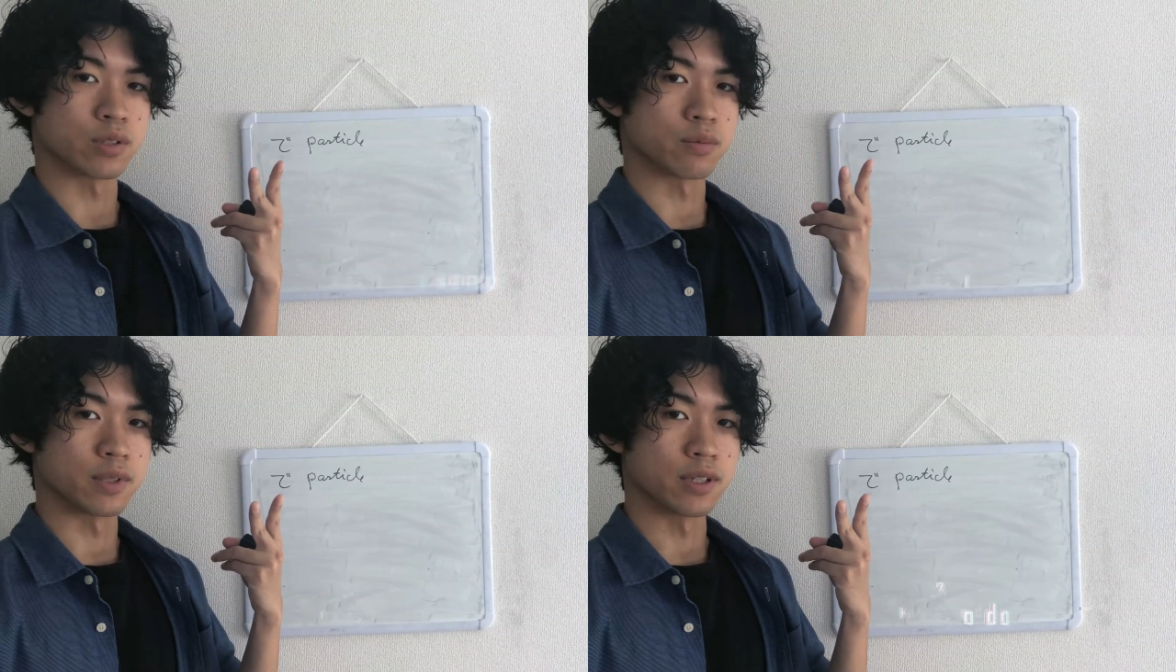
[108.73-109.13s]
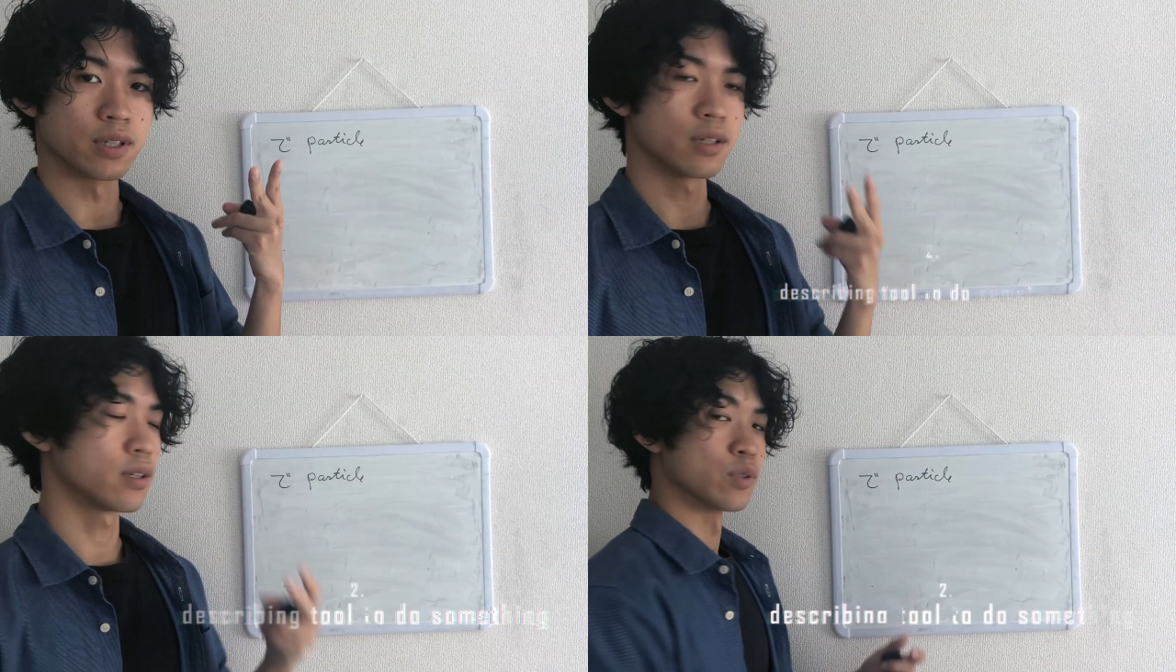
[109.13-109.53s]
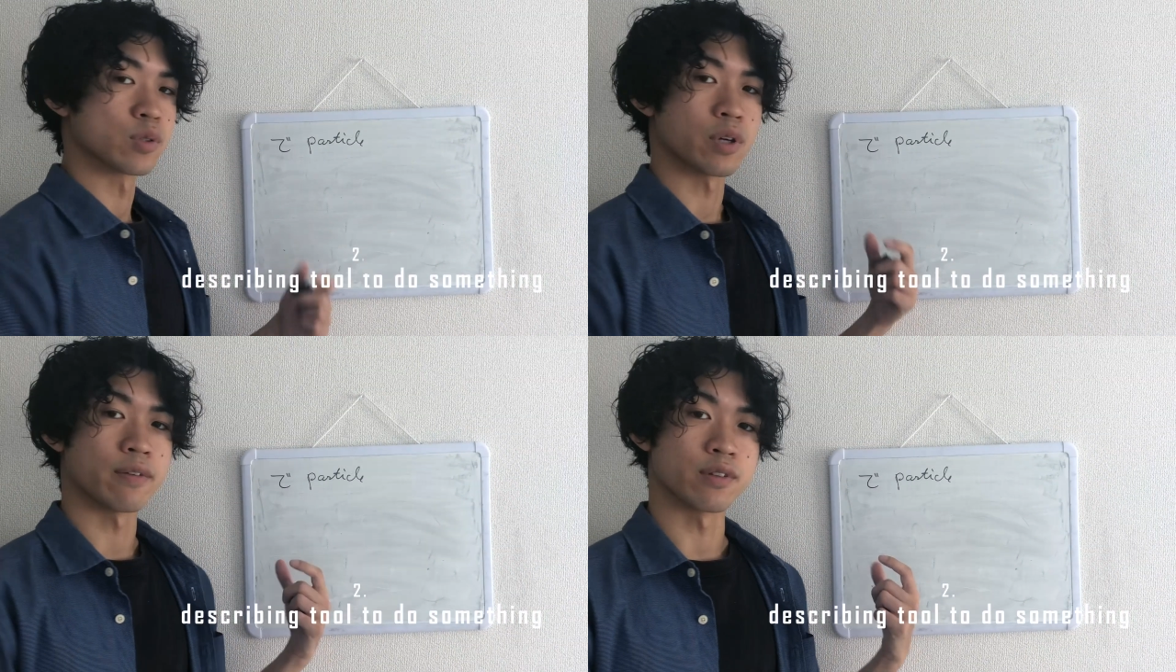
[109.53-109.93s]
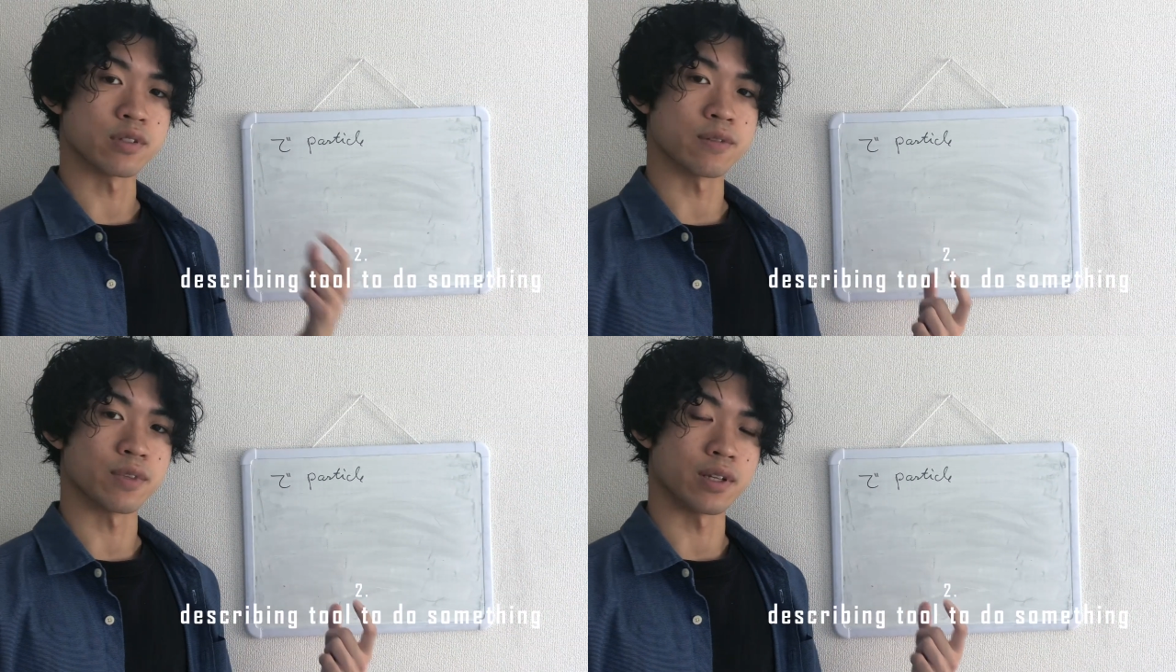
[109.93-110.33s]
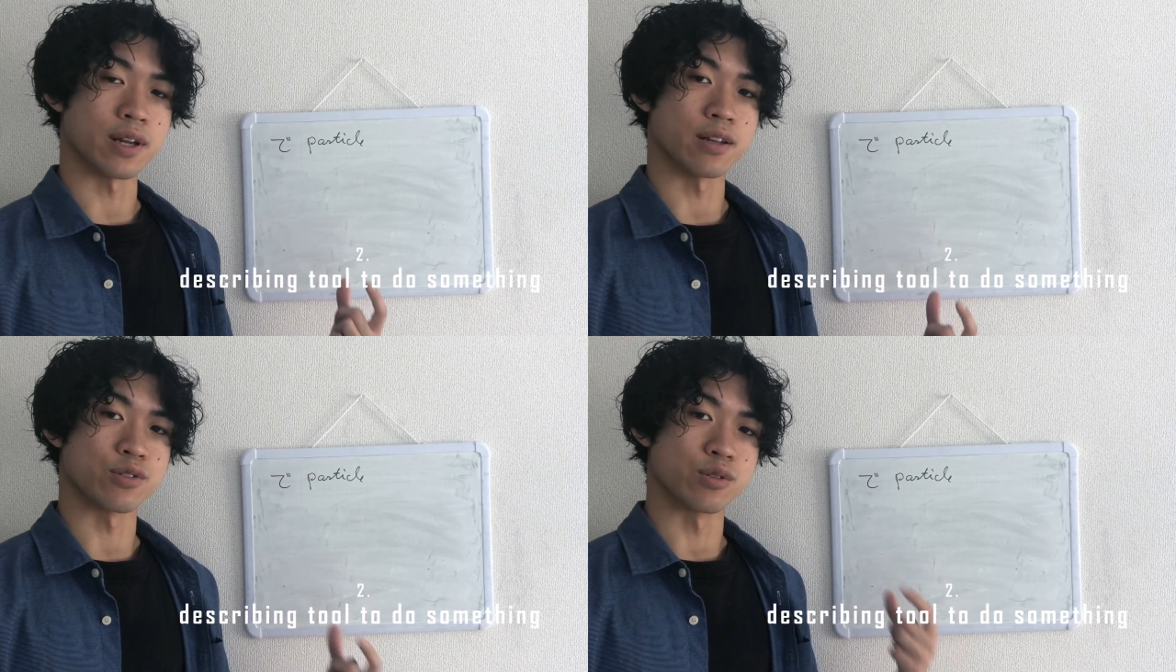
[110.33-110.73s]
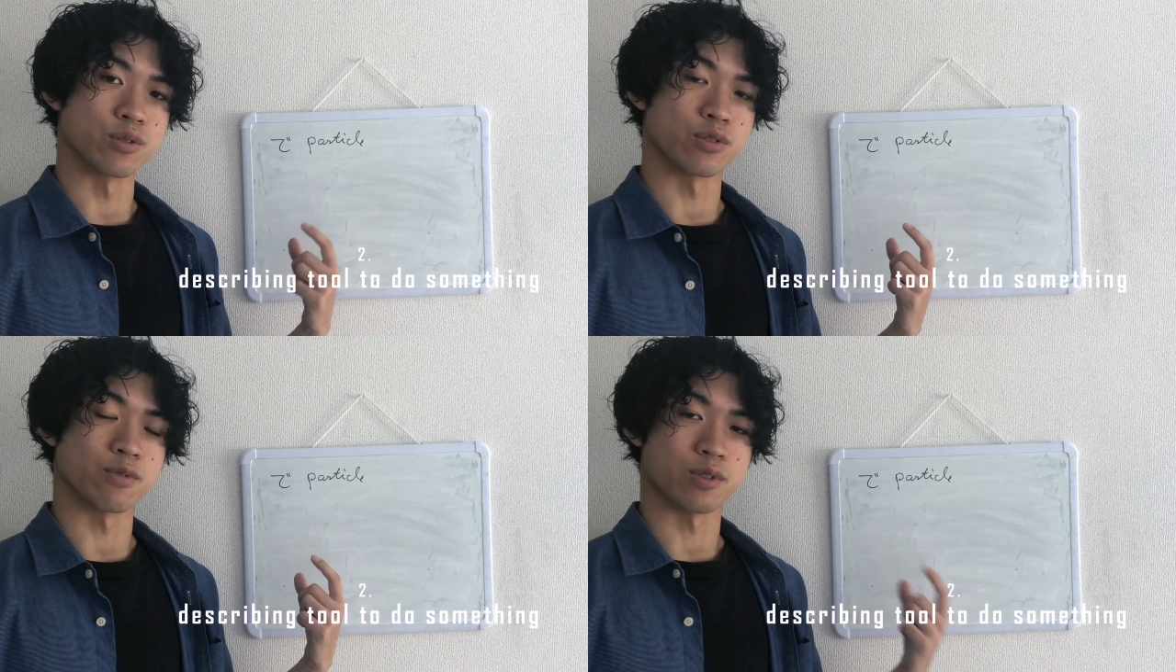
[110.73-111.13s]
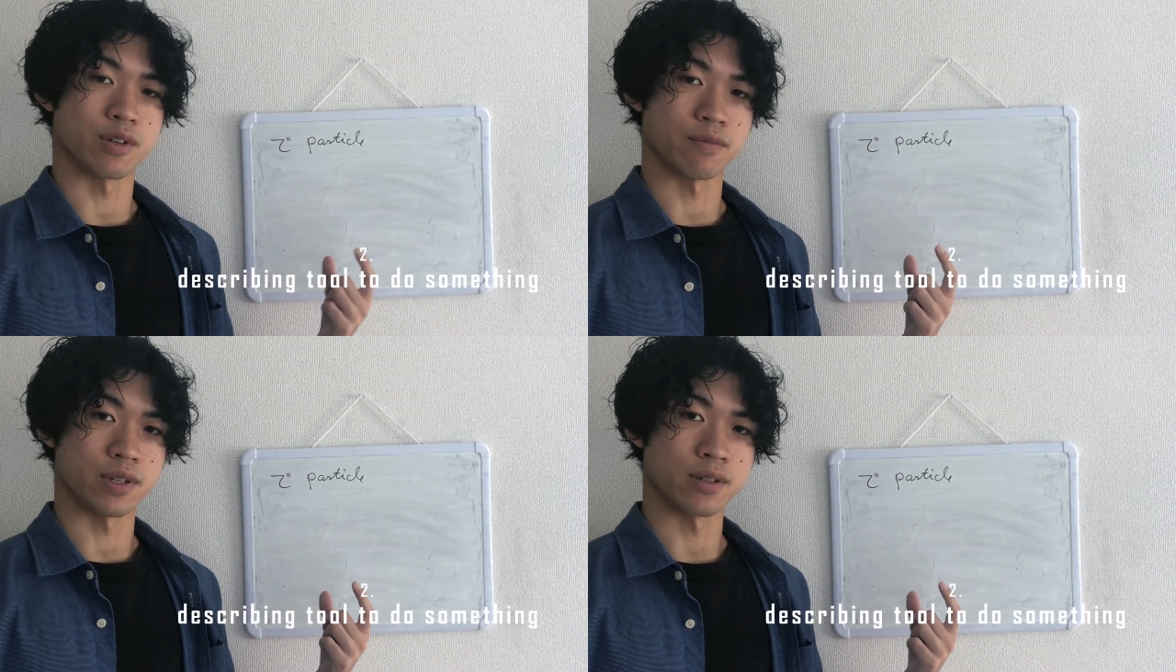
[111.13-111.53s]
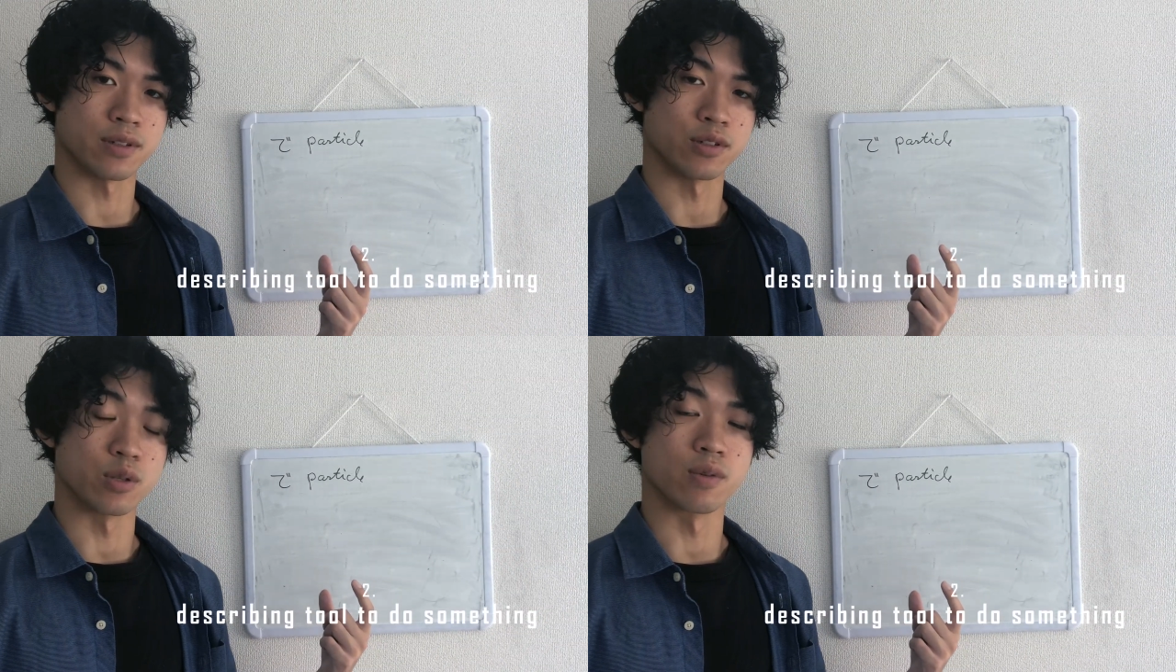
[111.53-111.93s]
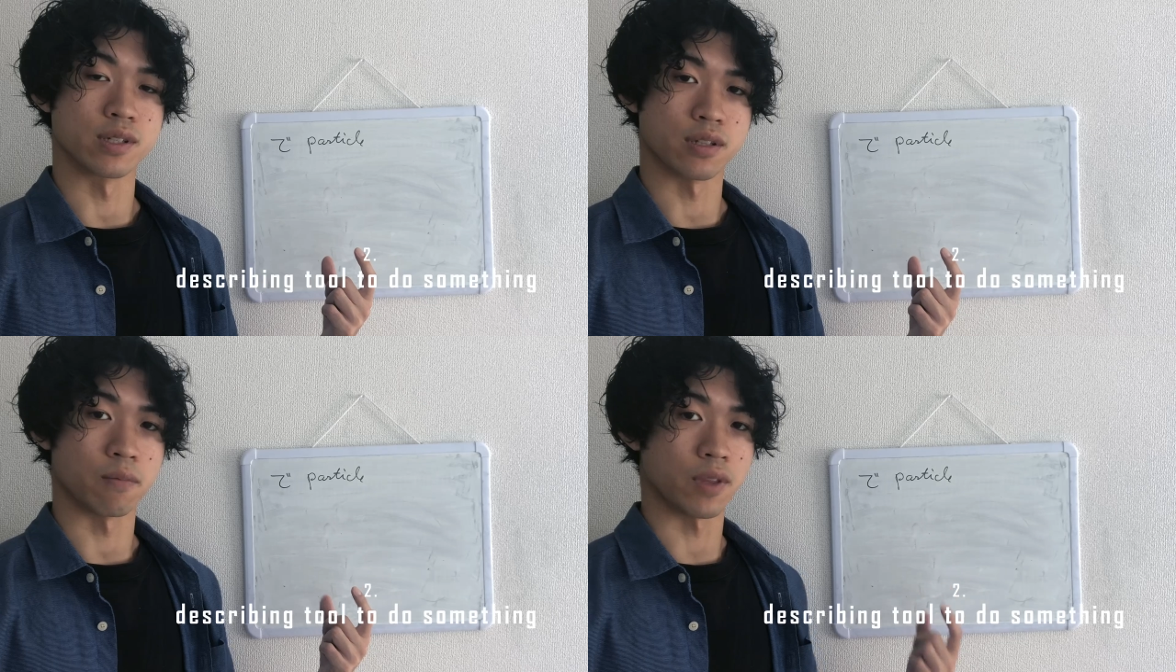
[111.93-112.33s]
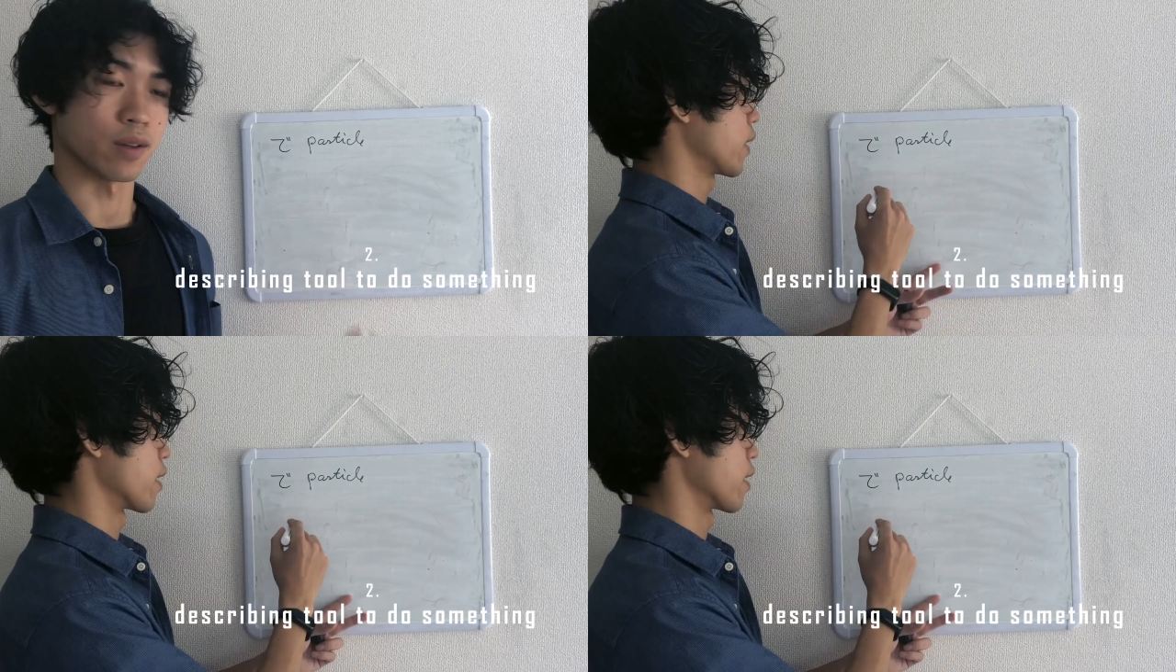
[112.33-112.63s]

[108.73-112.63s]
to be describing something that is used for something, doing something.